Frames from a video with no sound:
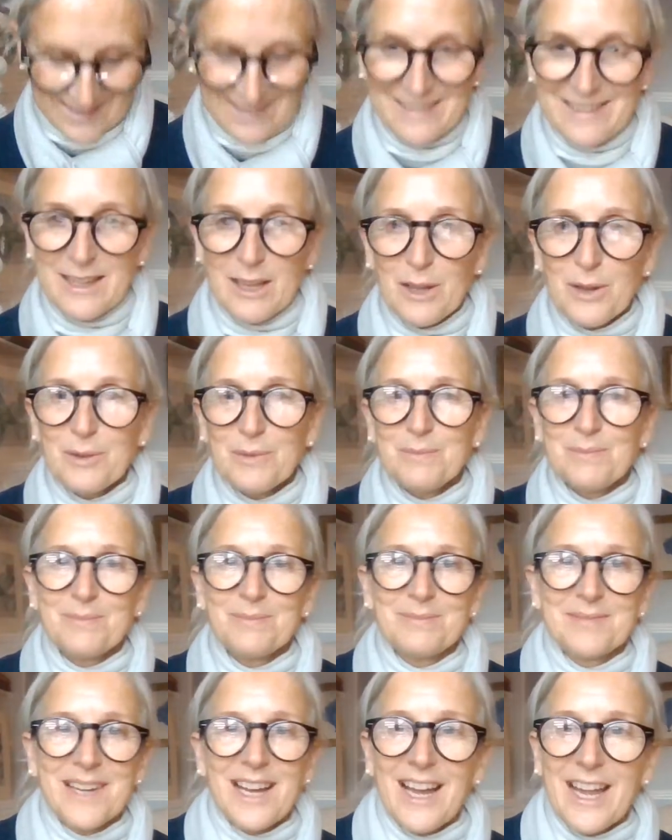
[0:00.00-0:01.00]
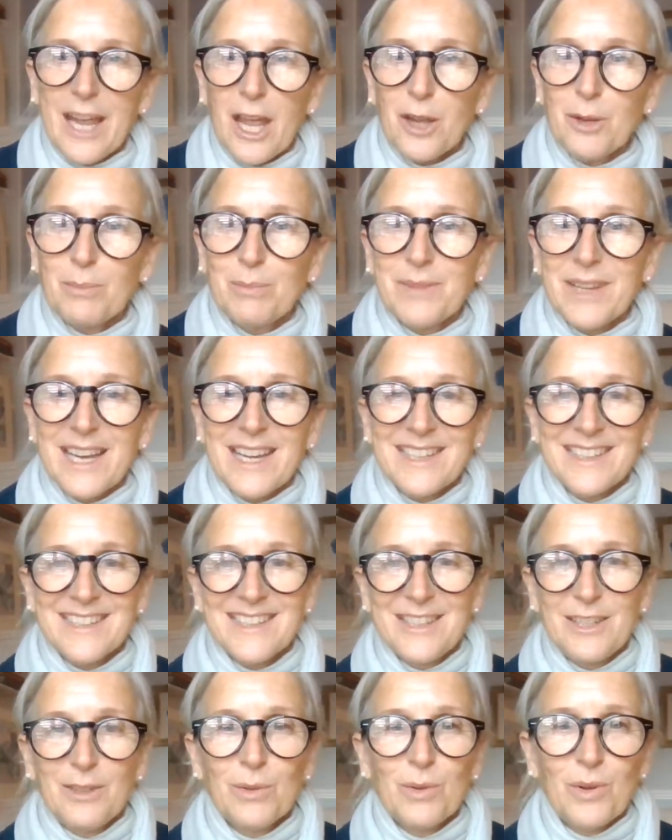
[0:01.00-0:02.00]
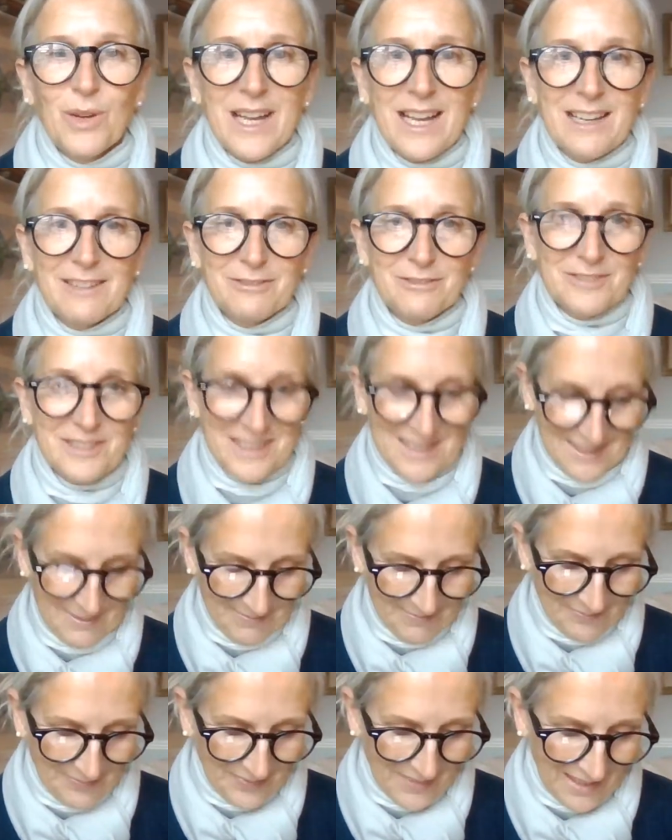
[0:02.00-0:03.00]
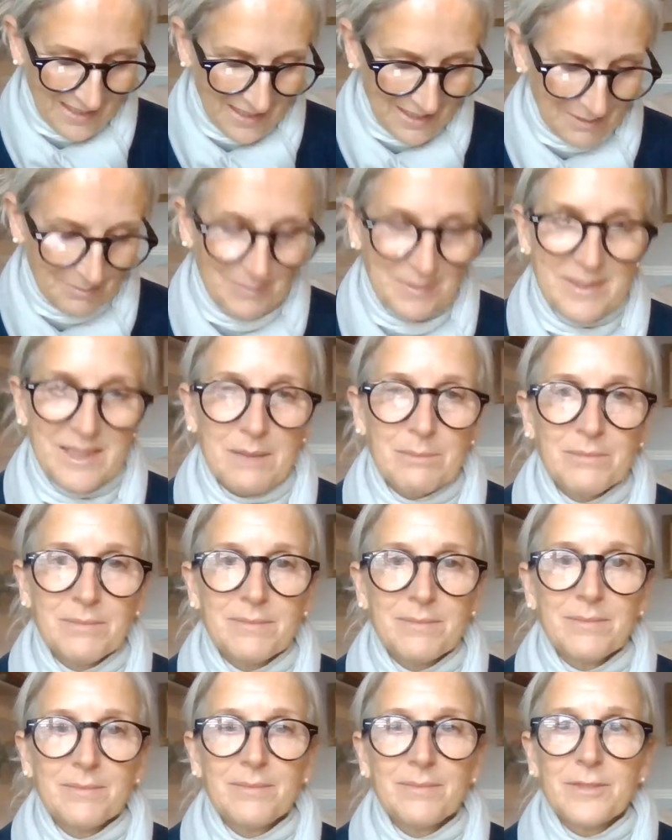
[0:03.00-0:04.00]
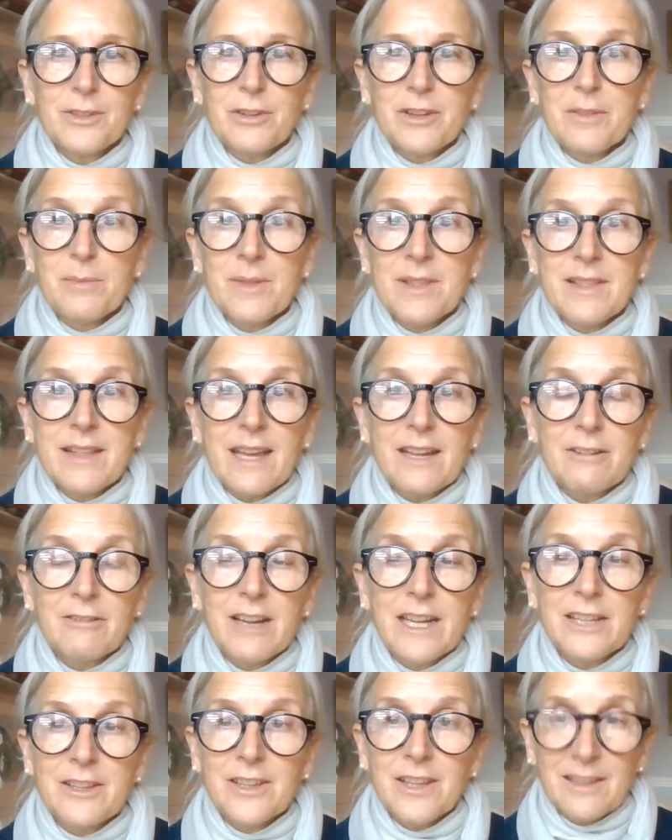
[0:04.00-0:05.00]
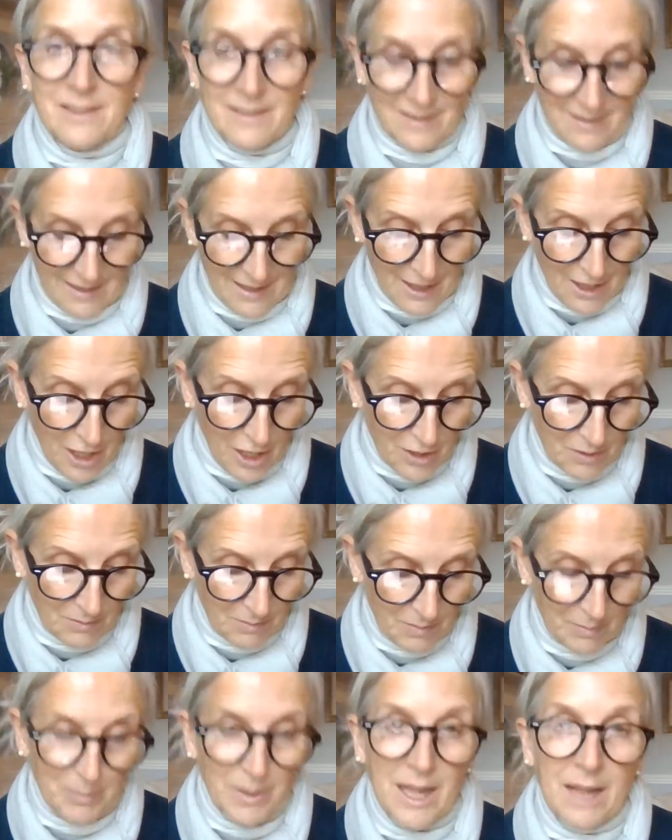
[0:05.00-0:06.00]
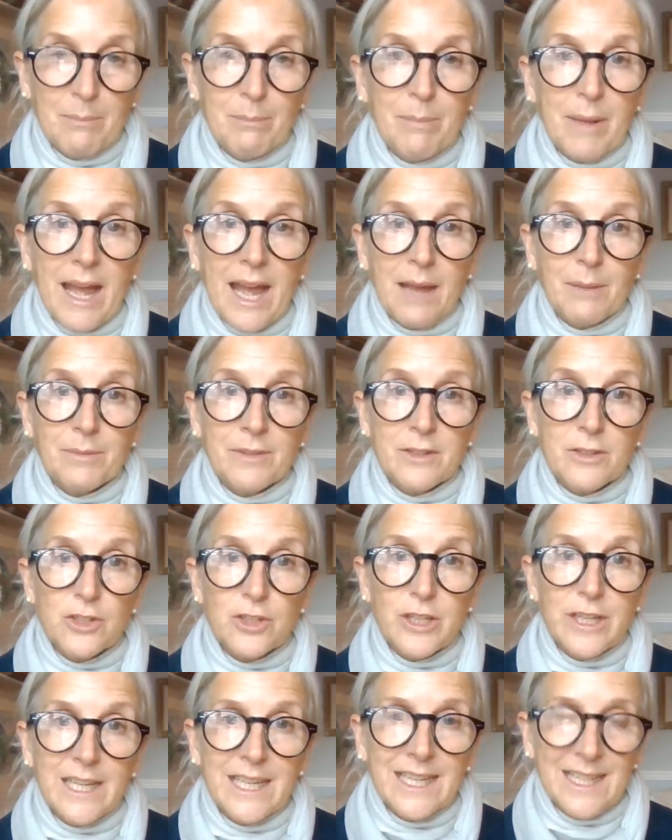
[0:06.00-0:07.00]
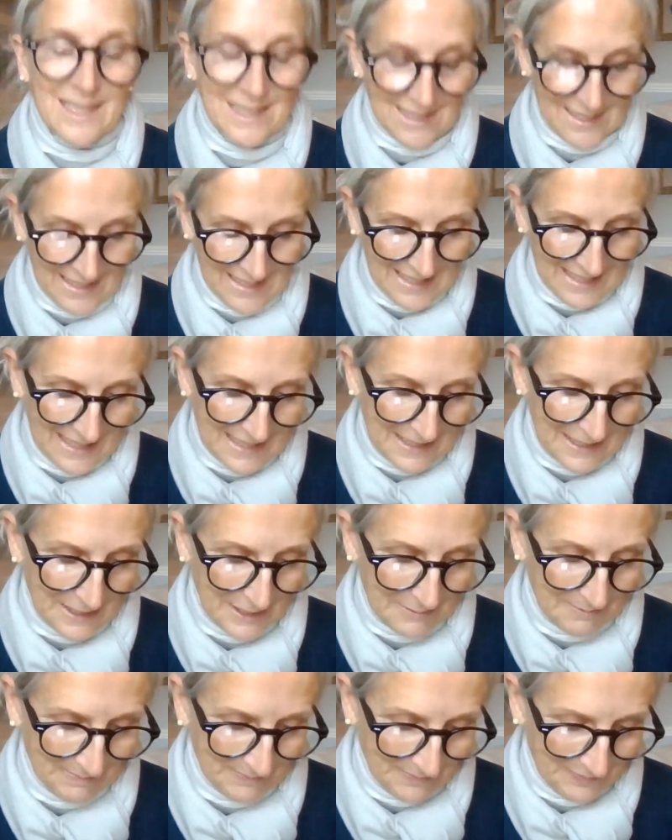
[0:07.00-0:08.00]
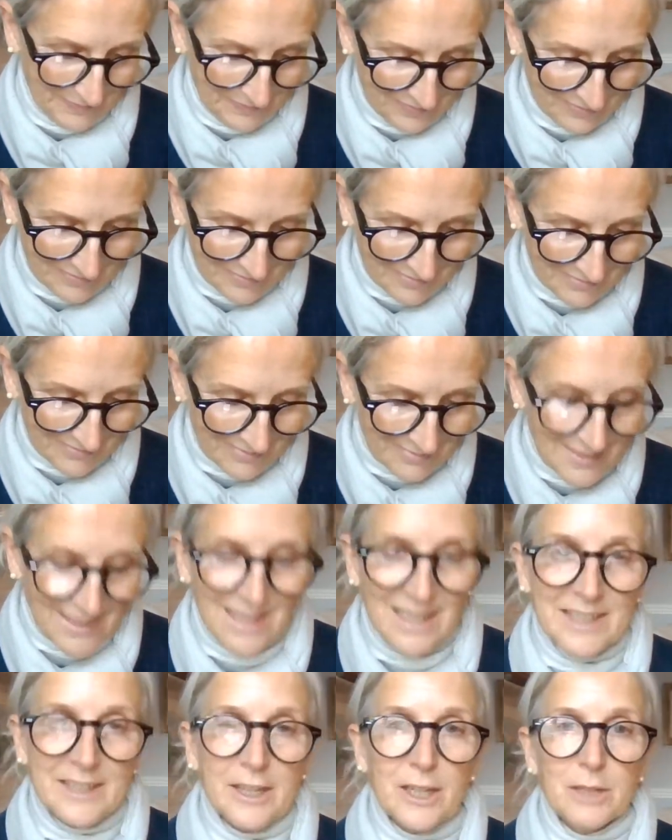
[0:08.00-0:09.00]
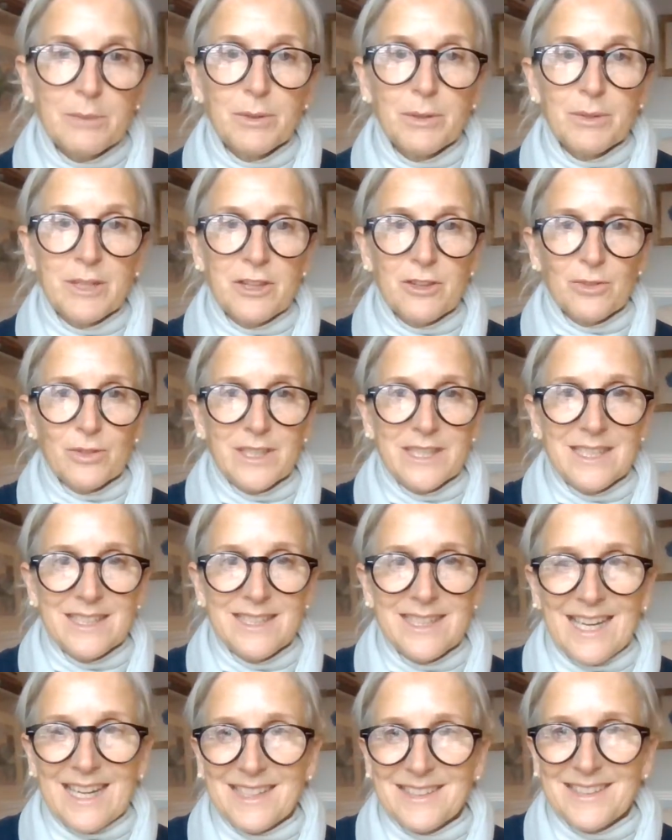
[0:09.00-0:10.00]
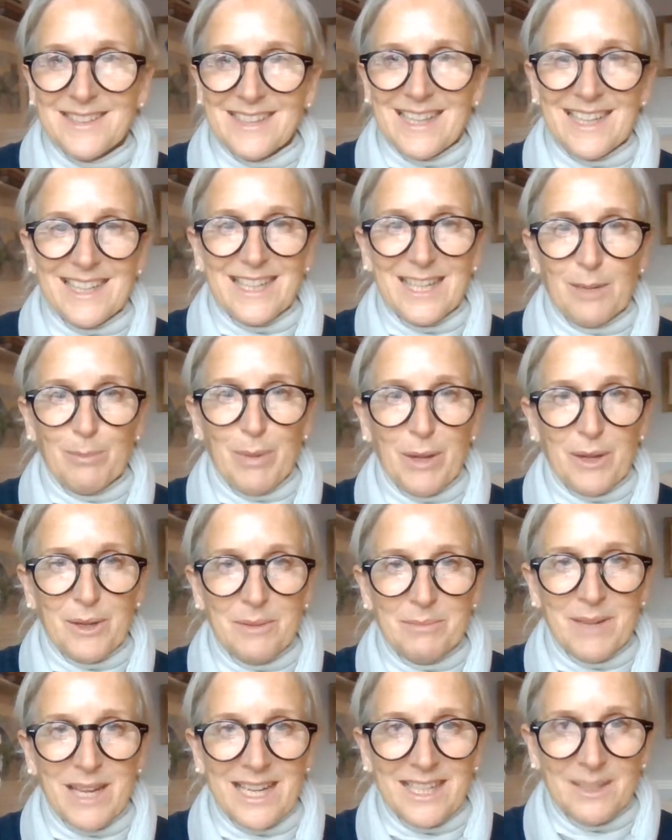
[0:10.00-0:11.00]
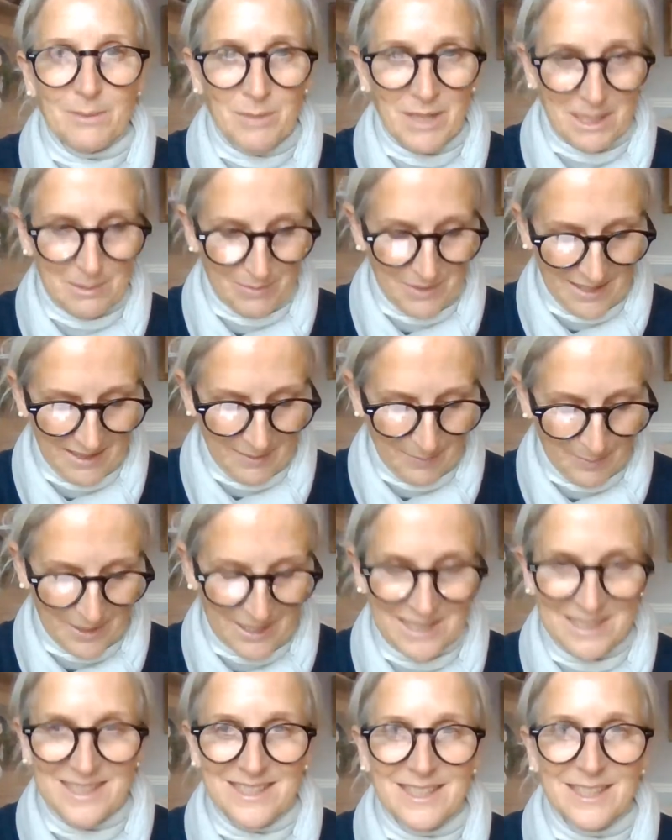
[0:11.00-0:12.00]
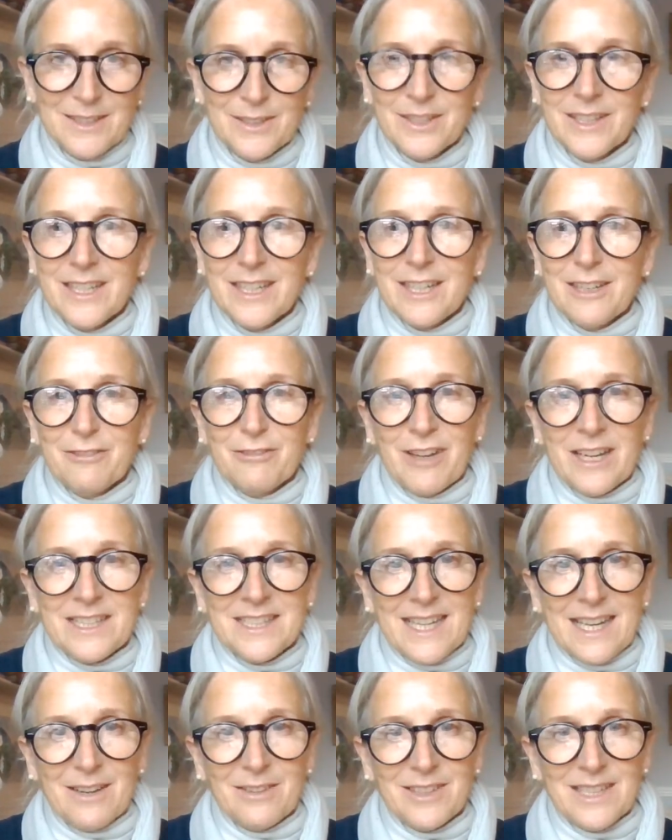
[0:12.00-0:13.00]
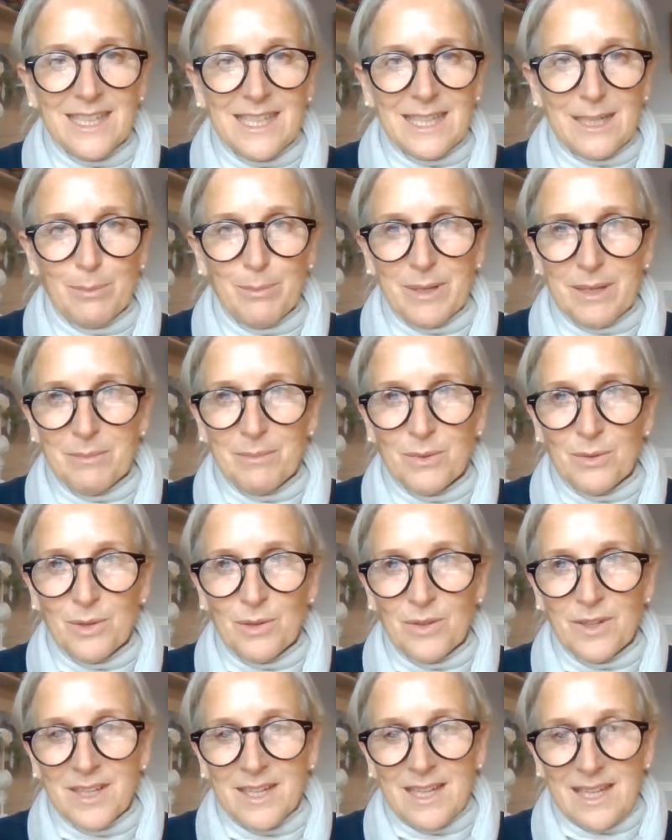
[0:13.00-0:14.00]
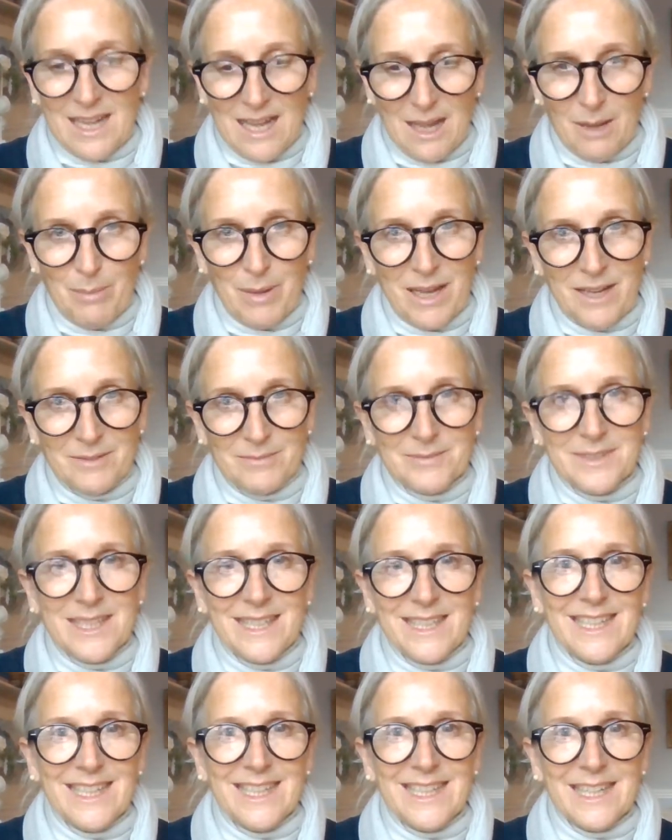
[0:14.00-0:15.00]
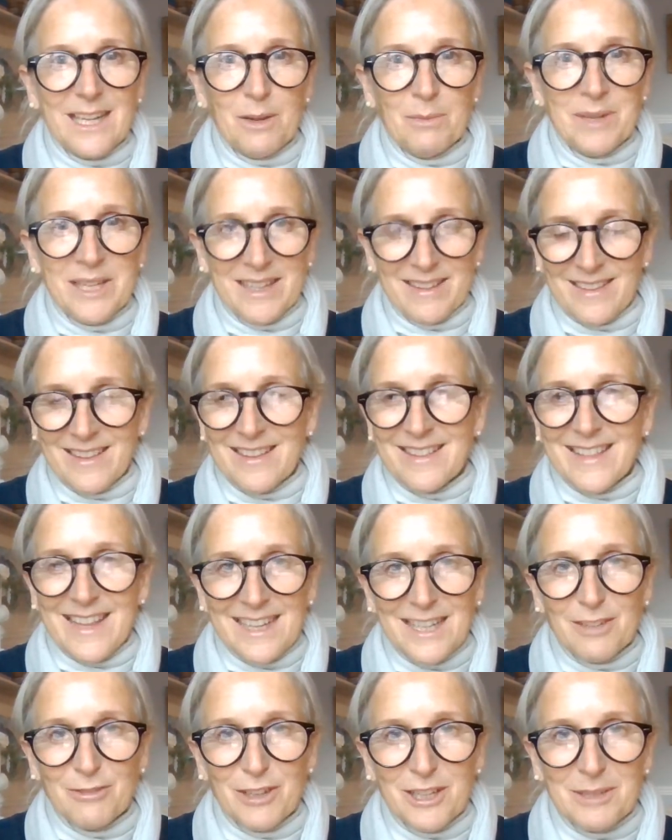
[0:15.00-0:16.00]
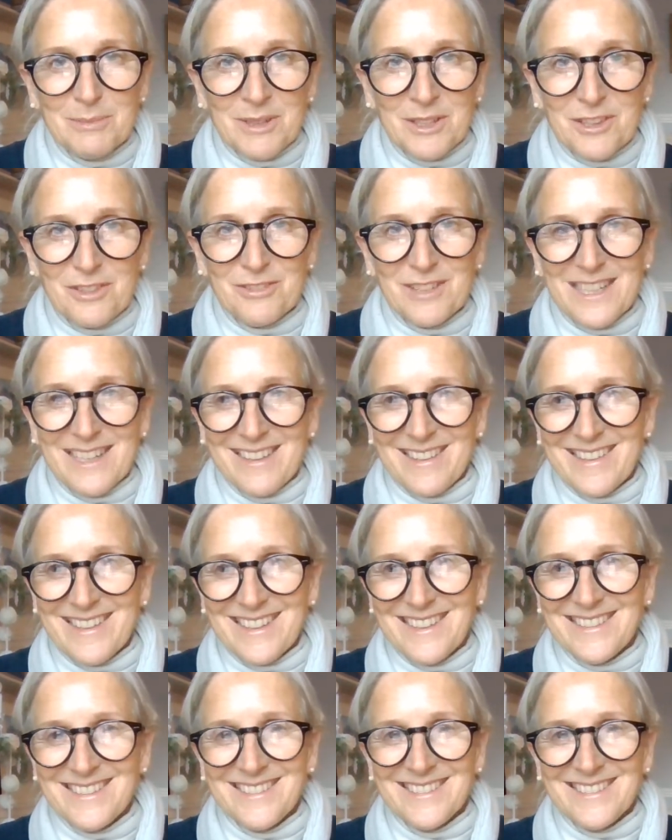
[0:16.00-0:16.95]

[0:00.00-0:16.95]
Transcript: So I hope that you all have some Christmas decorations at home and perhaps a tree. Um, and I hope you enjoyed that little poem, and you might be inspired to find out a little bit more about Cummings. Thank you very much for listening.